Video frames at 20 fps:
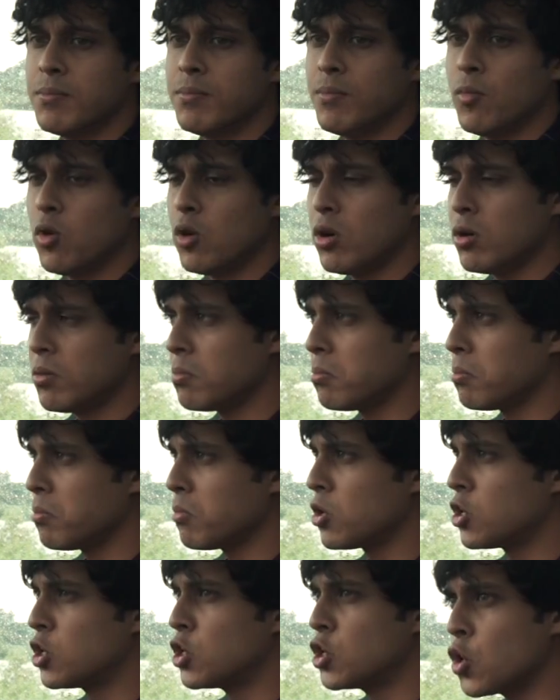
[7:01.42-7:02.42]
more
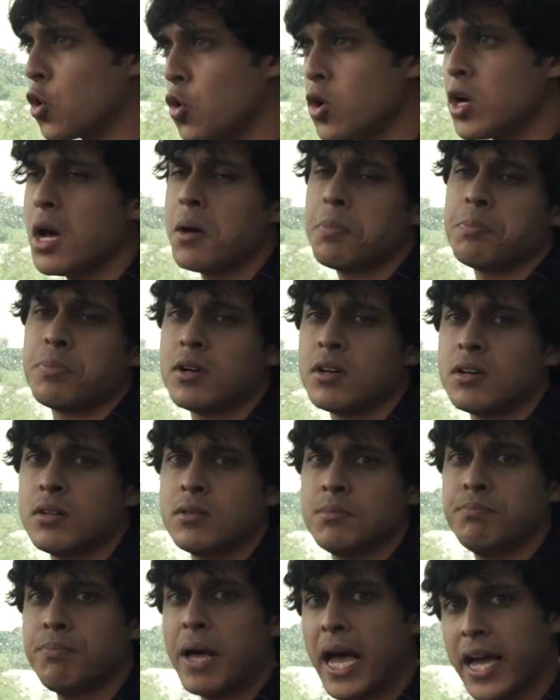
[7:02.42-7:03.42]
grown-up
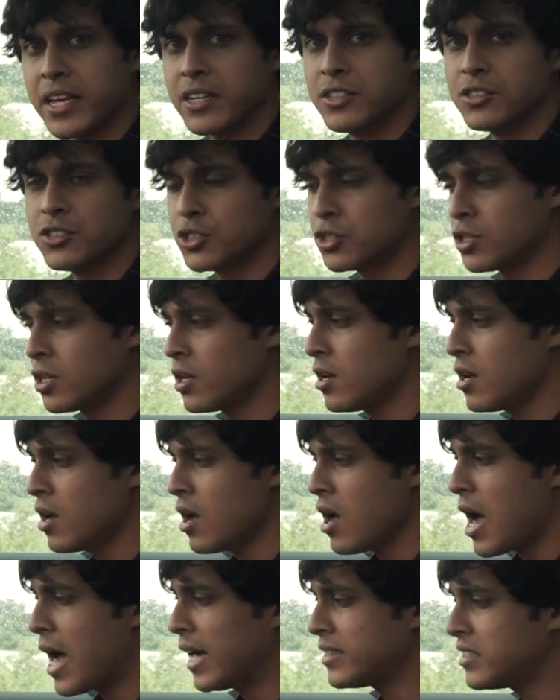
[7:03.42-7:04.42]
package, I